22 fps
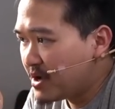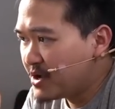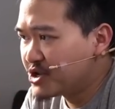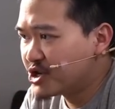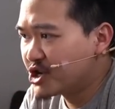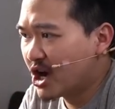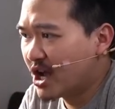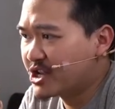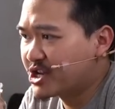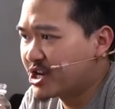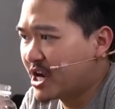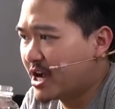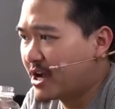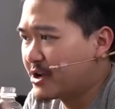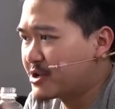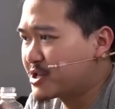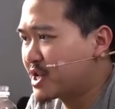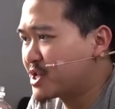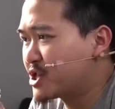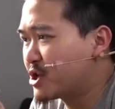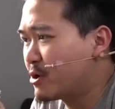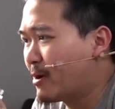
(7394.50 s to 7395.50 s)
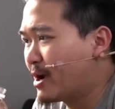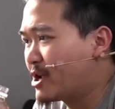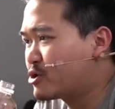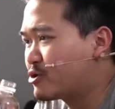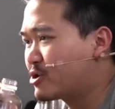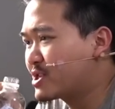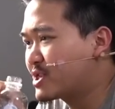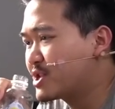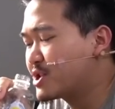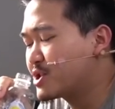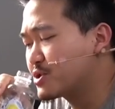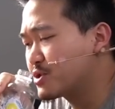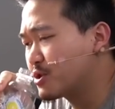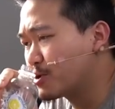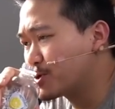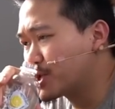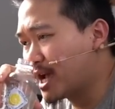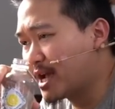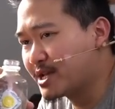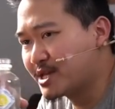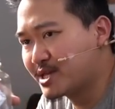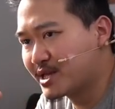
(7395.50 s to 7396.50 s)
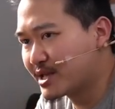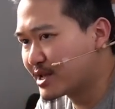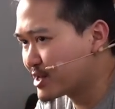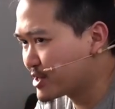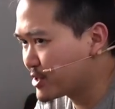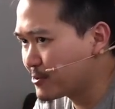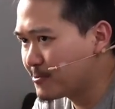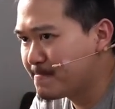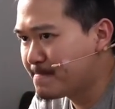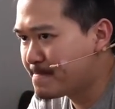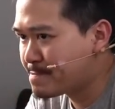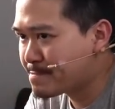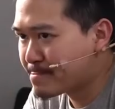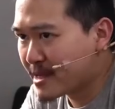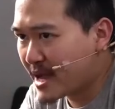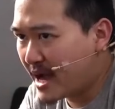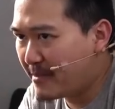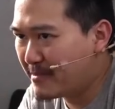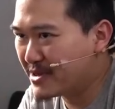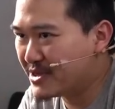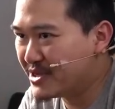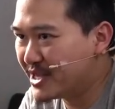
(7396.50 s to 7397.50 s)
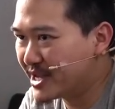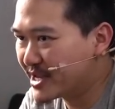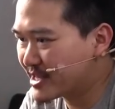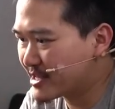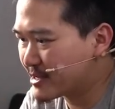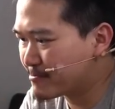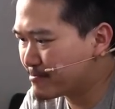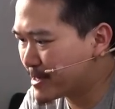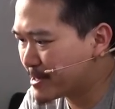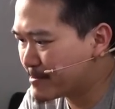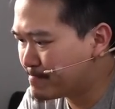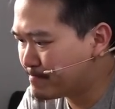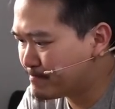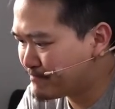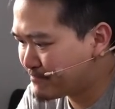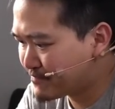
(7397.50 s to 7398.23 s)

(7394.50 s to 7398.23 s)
John Chow says, yo, I drink those ice things too. I'm addicted, man.